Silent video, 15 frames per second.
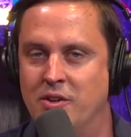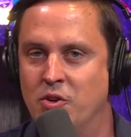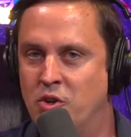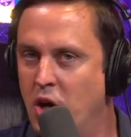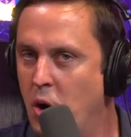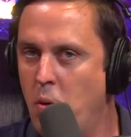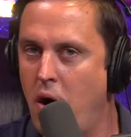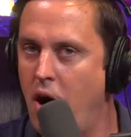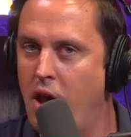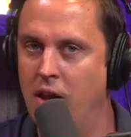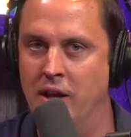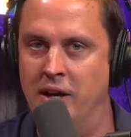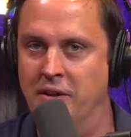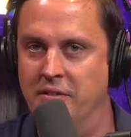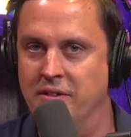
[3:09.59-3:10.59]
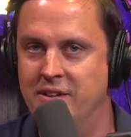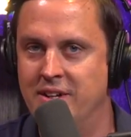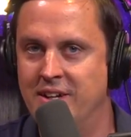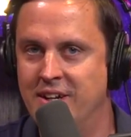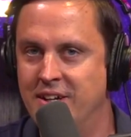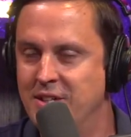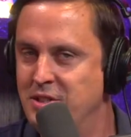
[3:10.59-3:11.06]
go all in.
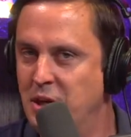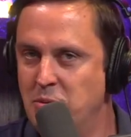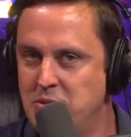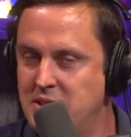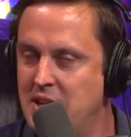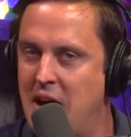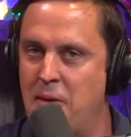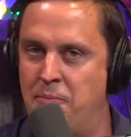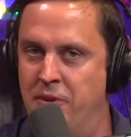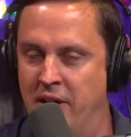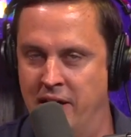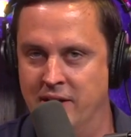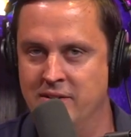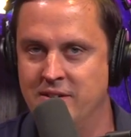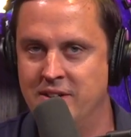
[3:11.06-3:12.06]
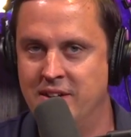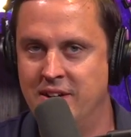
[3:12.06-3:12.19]
Don't stop there.